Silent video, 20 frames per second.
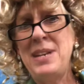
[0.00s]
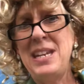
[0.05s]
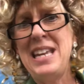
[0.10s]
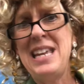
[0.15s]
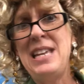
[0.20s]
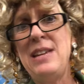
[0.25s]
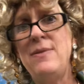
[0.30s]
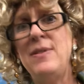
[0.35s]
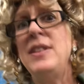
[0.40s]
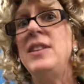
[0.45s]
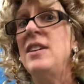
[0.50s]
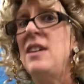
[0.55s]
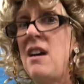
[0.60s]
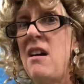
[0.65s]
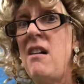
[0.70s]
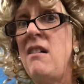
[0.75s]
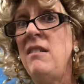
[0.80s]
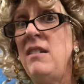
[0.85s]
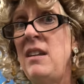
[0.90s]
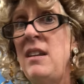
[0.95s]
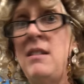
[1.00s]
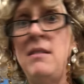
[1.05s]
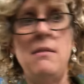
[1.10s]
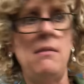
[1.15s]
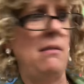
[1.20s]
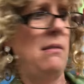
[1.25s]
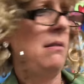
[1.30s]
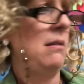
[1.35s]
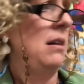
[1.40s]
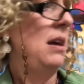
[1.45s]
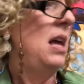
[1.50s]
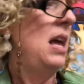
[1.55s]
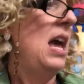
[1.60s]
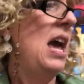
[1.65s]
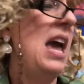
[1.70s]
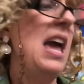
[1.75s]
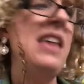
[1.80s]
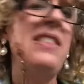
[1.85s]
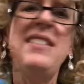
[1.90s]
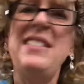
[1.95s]
and Eve in the garden. And
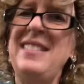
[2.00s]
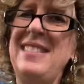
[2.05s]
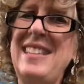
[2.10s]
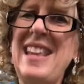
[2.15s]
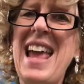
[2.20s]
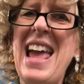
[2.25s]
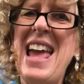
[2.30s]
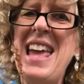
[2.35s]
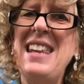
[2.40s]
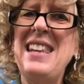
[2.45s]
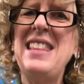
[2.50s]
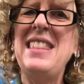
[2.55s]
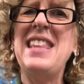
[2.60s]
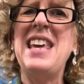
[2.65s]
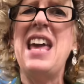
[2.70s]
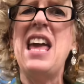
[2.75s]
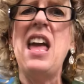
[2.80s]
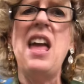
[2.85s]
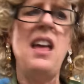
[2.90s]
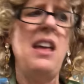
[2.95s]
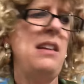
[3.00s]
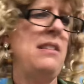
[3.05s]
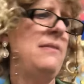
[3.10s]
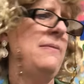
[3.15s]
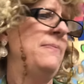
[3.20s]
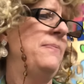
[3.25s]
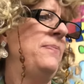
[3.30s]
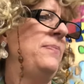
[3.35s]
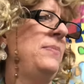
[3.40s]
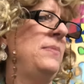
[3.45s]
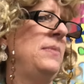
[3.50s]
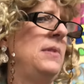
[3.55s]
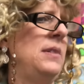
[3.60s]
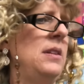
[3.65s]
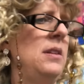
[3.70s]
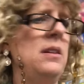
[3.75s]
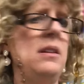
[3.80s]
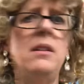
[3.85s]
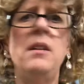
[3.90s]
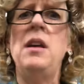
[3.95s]
they're standing there,
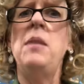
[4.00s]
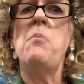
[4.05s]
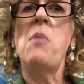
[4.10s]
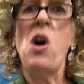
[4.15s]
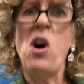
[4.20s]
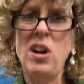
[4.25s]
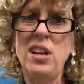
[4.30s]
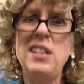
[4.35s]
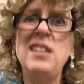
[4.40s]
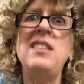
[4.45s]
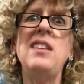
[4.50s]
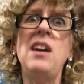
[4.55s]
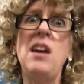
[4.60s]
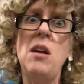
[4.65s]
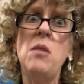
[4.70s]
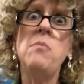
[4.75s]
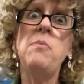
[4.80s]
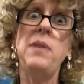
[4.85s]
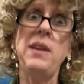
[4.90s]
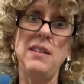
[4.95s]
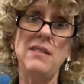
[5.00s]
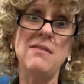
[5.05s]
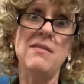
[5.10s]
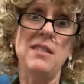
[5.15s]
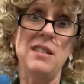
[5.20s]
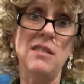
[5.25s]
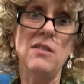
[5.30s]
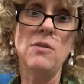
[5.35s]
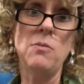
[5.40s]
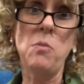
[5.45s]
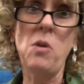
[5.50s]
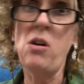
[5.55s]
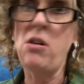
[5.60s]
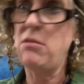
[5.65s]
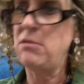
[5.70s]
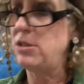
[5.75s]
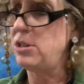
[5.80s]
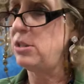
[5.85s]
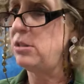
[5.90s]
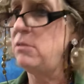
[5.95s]
minding their own business,
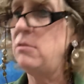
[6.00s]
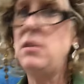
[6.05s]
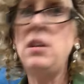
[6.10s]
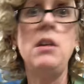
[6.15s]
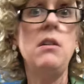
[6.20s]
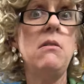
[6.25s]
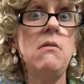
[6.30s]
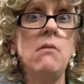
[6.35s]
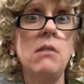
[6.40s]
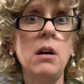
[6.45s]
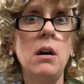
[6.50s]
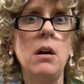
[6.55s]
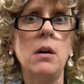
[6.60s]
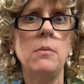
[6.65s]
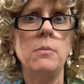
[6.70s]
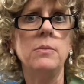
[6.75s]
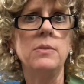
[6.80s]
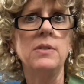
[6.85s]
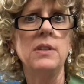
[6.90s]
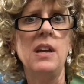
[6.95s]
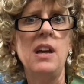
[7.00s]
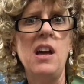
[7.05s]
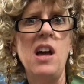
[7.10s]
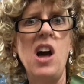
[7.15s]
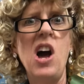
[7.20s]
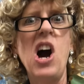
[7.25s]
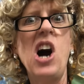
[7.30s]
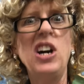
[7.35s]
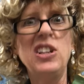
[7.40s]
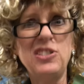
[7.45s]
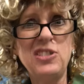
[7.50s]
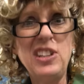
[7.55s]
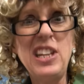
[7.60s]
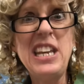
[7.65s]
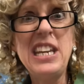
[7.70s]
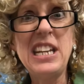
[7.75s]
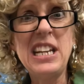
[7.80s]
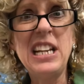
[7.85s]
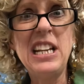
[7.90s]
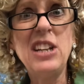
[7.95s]
mind you, and who comes? A
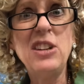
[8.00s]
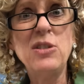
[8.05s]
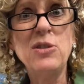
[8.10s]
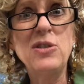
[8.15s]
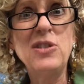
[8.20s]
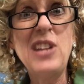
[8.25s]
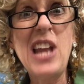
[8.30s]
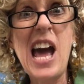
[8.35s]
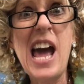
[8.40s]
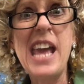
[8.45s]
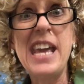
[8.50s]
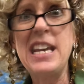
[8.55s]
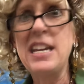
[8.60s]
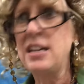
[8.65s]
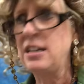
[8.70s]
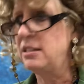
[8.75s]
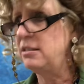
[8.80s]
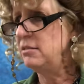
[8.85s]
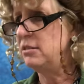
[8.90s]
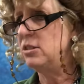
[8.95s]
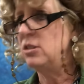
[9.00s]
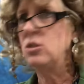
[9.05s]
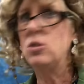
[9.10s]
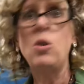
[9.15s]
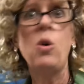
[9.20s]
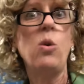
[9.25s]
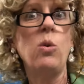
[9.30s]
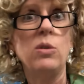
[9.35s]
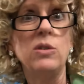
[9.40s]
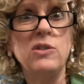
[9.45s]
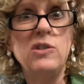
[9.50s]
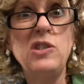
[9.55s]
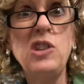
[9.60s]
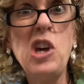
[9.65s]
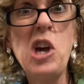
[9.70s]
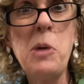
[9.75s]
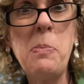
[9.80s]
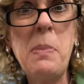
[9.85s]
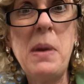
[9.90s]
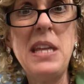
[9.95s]
sneaky little snake called a
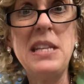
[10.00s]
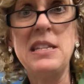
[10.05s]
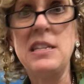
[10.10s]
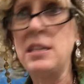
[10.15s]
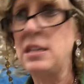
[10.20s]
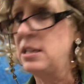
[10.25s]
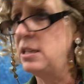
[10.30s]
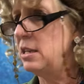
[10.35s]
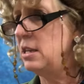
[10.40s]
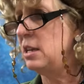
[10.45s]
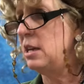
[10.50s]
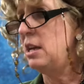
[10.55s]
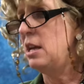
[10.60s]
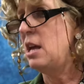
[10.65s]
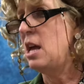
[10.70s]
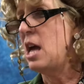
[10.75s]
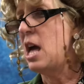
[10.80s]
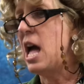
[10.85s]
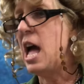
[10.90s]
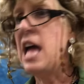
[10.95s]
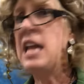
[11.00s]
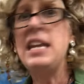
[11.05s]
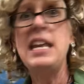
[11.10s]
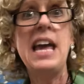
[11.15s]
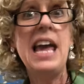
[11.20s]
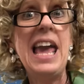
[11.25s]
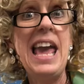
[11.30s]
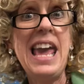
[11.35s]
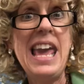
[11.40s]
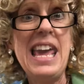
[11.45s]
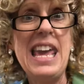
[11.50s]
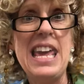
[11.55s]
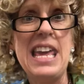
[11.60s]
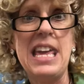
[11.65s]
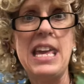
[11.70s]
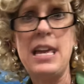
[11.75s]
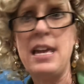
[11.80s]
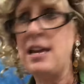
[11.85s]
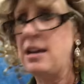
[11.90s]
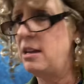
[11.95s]
serpent. And he
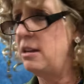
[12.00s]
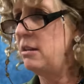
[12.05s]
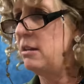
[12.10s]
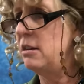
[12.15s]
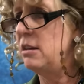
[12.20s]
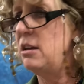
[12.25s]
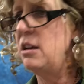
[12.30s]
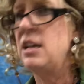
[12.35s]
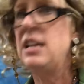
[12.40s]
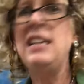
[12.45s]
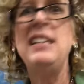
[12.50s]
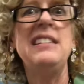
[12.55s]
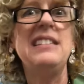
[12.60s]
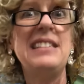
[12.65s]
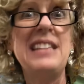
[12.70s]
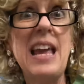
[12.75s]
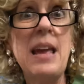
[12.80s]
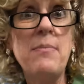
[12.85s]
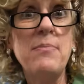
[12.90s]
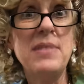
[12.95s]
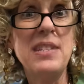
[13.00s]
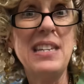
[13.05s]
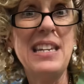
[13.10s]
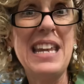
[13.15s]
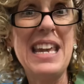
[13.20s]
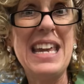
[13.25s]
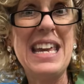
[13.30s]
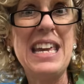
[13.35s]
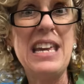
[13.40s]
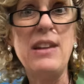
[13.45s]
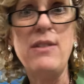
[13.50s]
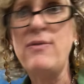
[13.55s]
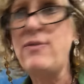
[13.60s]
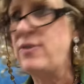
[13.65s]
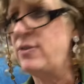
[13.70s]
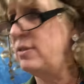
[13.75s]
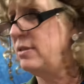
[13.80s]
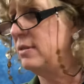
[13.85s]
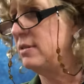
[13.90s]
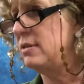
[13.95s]
is tempting
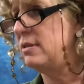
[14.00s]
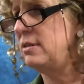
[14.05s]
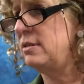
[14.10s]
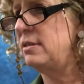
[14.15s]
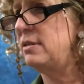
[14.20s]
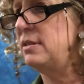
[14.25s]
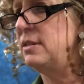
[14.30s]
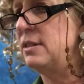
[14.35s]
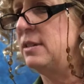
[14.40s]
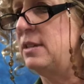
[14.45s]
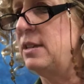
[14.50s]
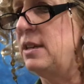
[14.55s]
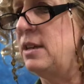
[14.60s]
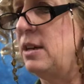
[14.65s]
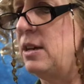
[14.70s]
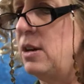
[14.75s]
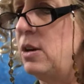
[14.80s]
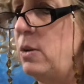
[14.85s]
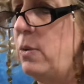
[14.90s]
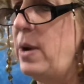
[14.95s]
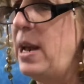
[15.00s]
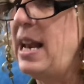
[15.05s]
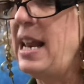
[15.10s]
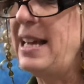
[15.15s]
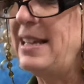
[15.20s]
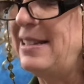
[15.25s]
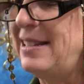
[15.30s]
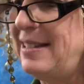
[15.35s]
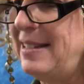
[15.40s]
Eve. Well, let's